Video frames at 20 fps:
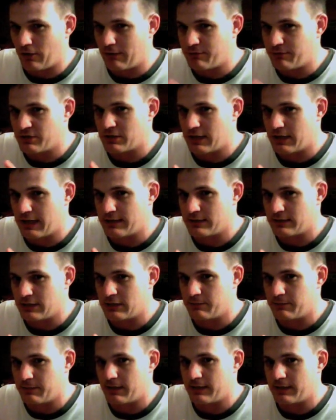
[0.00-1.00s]
I'm just guessing
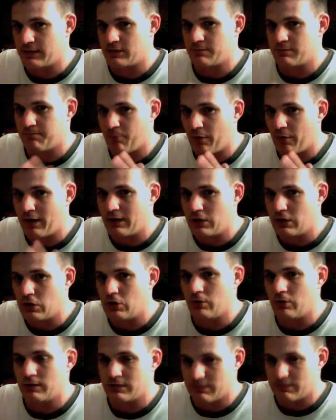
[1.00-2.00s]
it's because it's brand
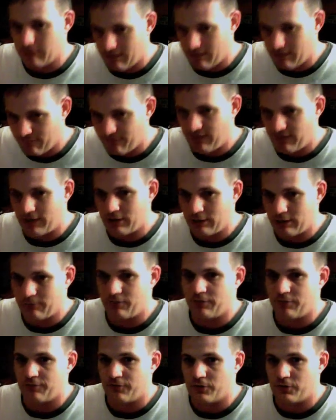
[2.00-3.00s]
new. It's being fired up for
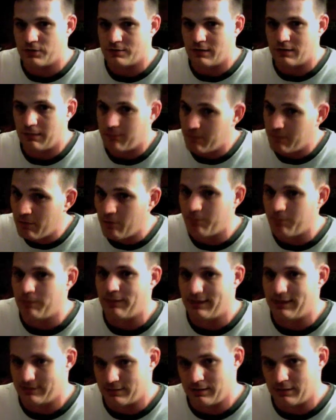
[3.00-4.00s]
the first time. I'm hoping
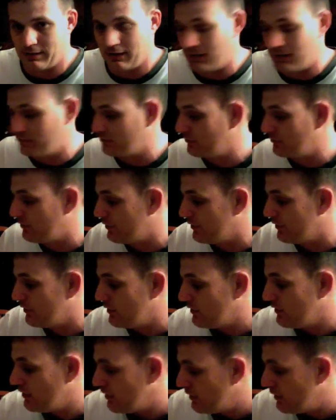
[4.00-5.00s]
that's the case.
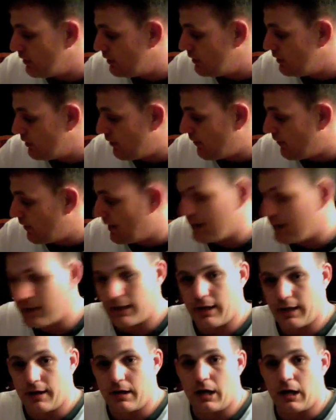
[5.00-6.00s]

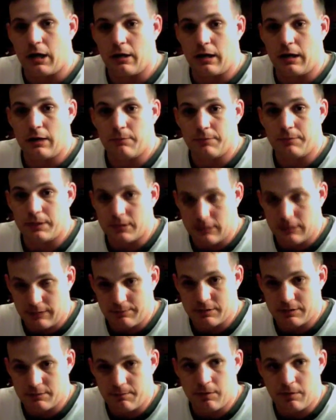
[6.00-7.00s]
Again, I'll, I'll be I'll
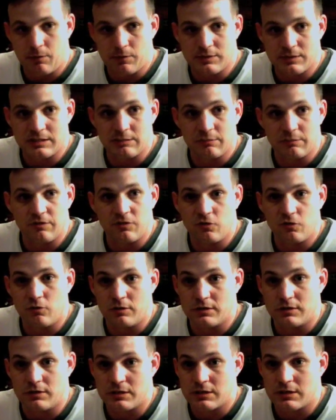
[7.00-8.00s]
be speaking with some of you
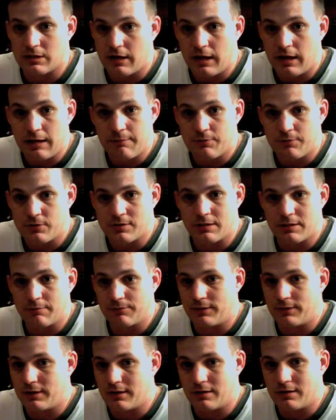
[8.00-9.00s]
in Skype or
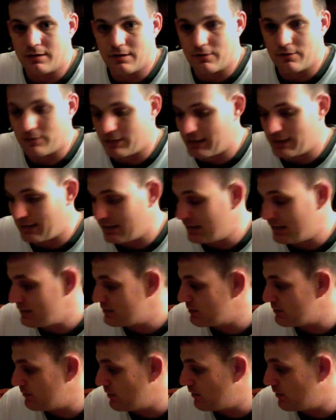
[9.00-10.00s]
something, you know, and get getting
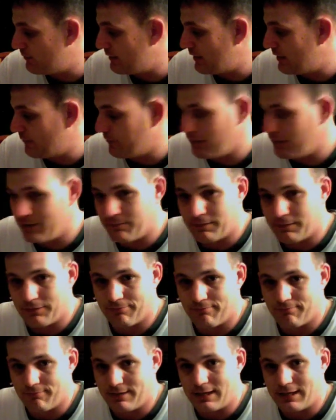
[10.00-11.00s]
some help that way. But
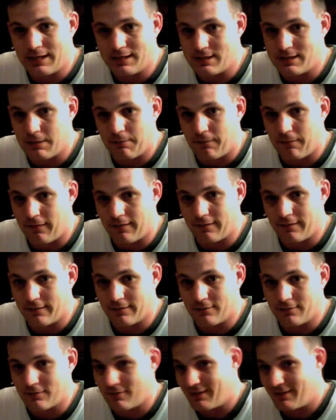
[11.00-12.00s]
the easy part
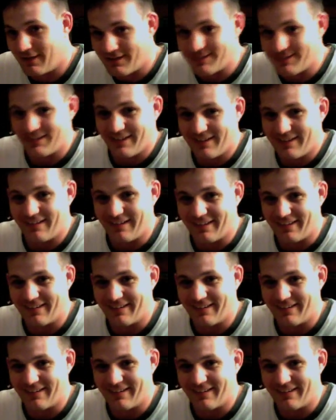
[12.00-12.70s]
is it's here.